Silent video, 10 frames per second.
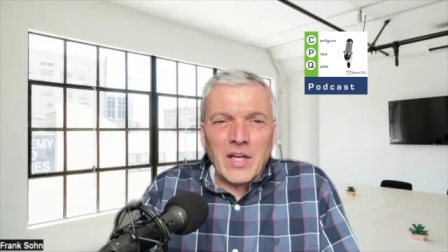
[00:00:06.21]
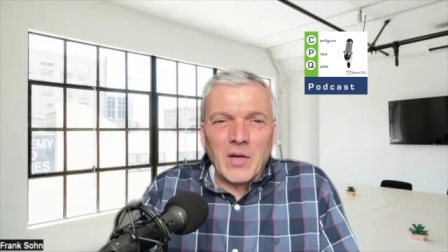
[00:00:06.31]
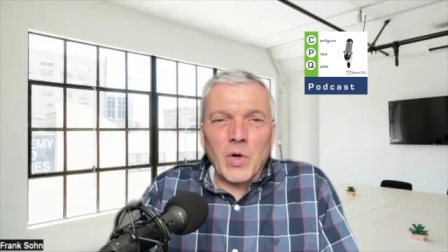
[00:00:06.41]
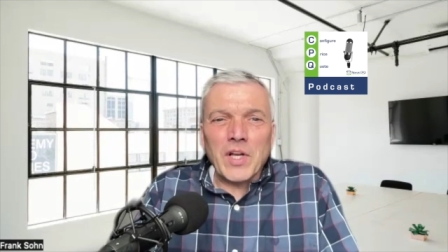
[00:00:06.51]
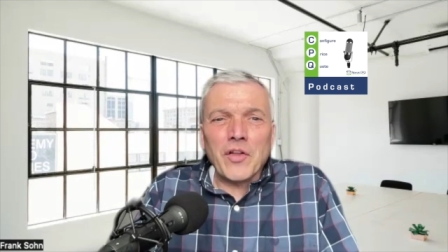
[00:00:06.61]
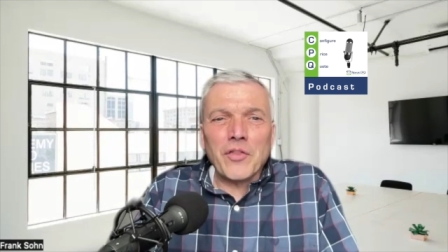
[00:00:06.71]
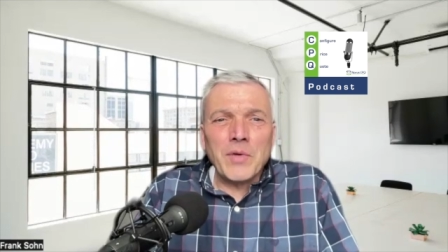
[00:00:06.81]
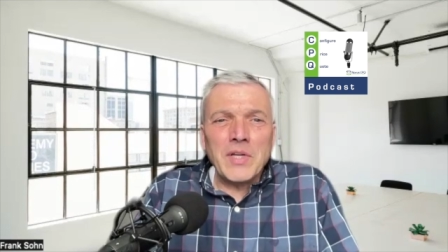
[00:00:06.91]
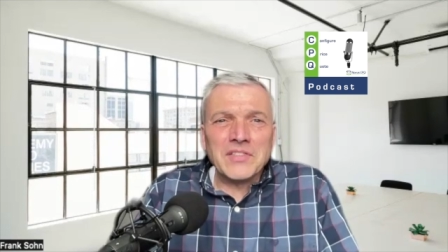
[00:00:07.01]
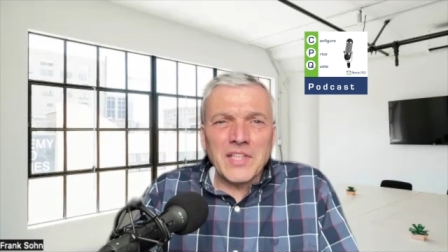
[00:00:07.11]
What are
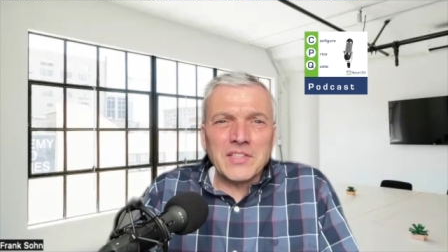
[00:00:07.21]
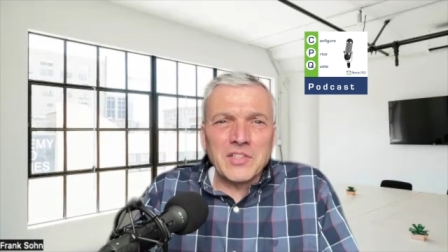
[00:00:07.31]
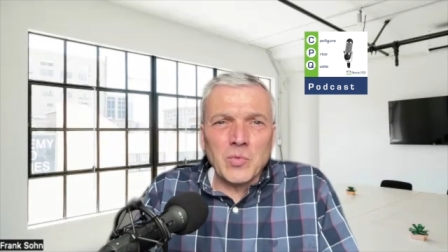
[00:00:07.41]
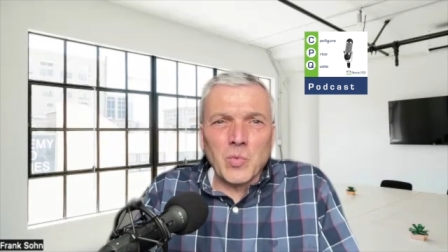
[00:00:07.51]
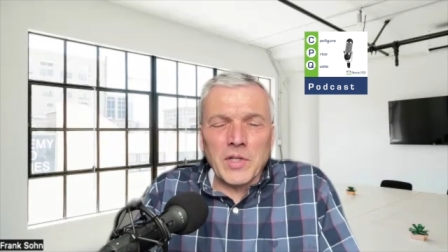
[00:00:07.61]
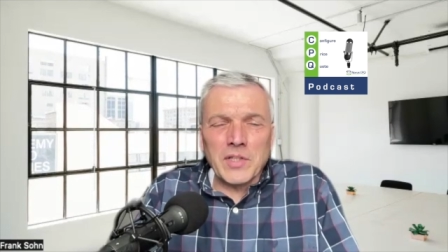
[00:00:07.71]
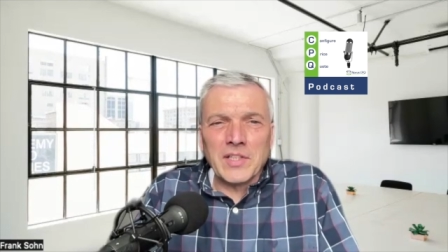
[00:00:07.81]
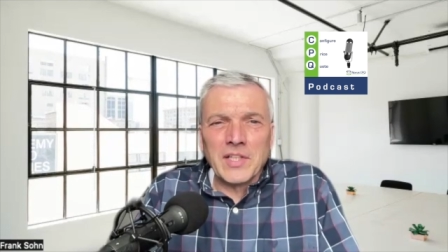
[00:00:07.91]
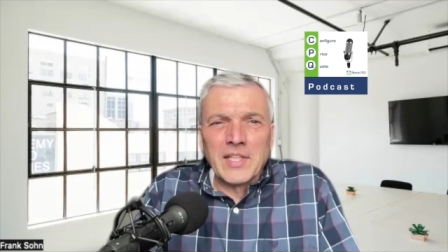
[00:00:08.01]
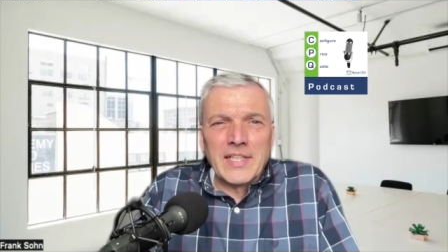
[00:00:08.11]
three things you want
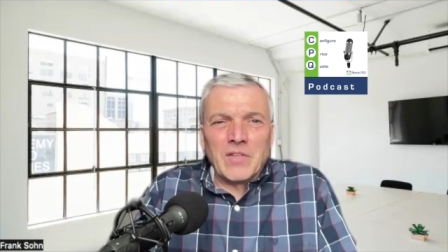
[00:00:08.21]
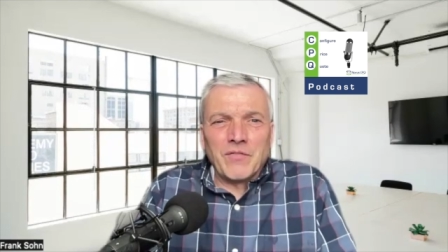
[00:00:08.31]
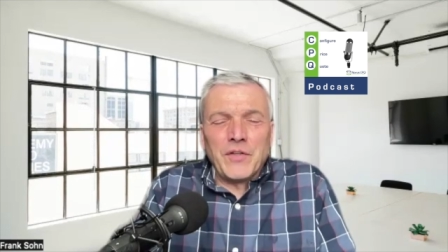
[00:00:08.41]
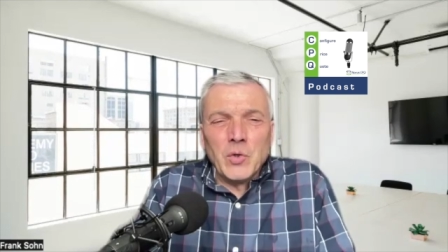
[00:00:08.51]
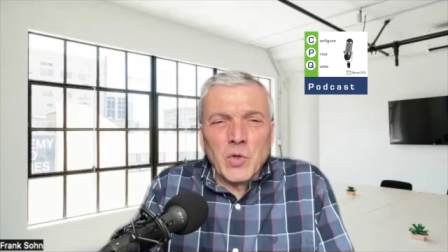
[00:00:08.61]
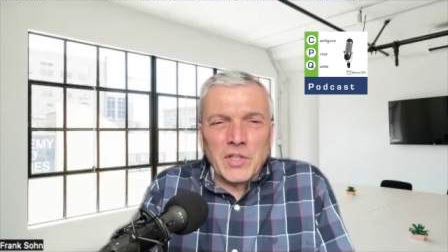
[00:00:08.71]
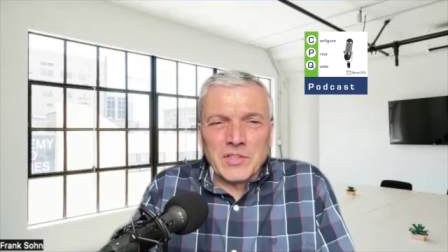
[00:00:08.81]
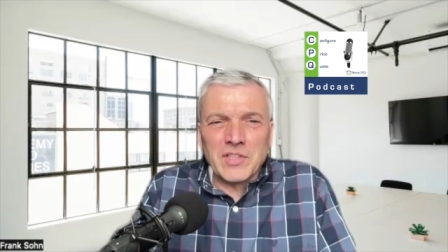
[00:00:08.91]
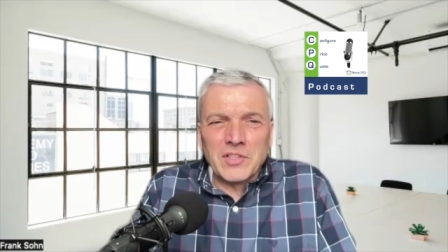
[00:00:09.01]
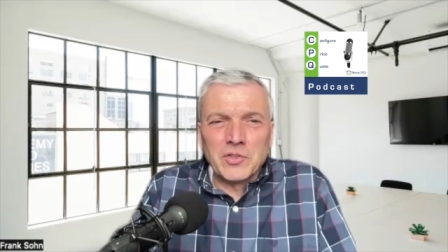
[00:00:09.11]
viewers